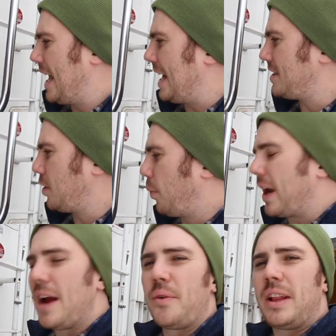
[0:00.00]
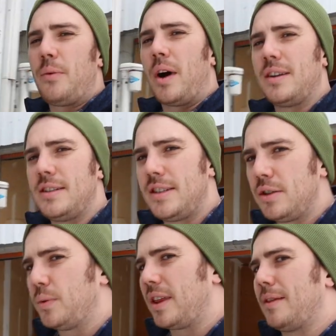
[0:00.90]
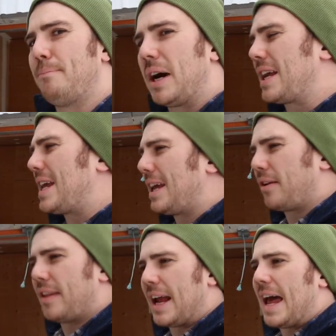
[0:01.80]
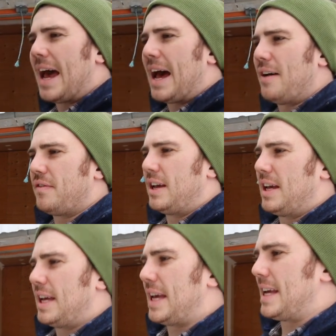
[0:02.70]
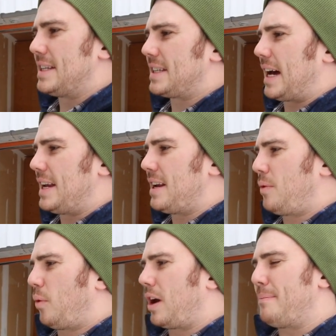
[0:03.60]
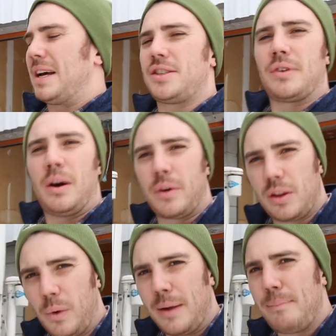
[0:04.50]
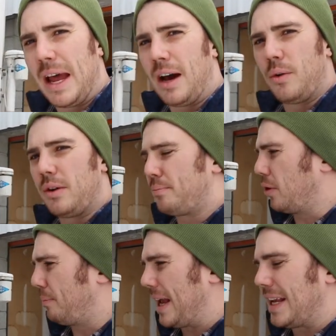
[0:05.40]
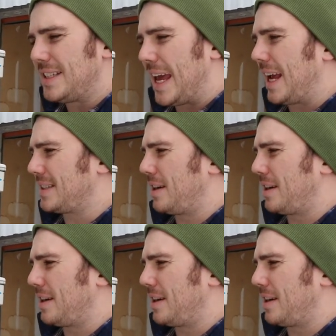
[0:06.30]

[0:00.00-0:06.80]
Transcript: And so what I really wanted to do with the buddy heater that I have is I didn't want to mess around with the 1 pound propane tanks.